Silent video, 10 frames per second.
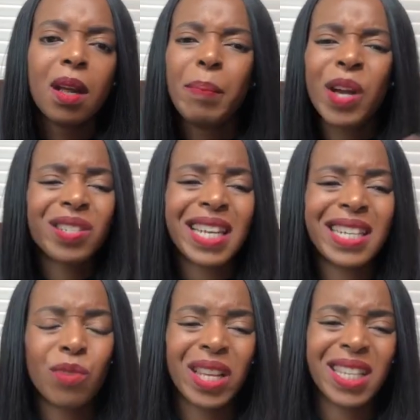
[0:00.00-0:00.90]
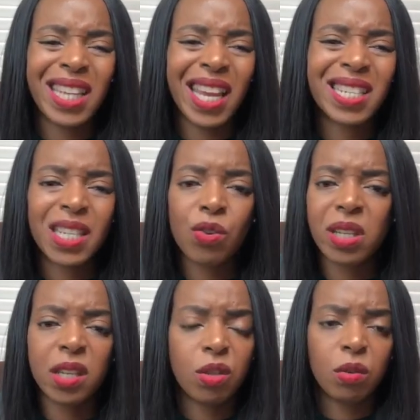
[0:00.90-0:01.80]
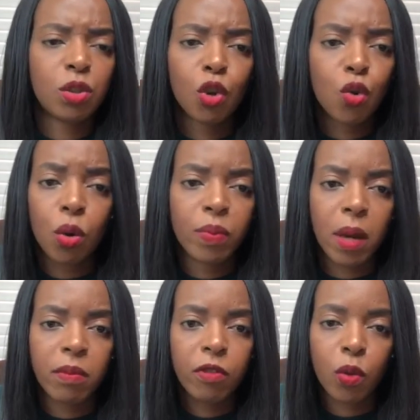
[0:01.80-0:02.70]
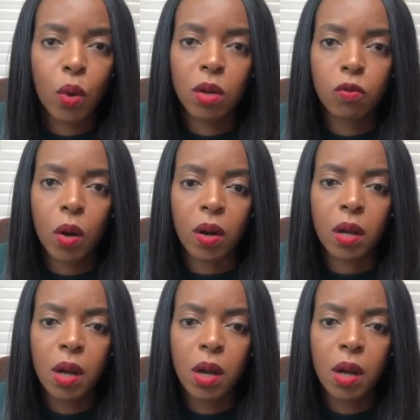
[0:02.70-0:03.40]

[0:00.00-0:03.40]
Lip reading: because they didn't really take it seriously to groom them for the world of work.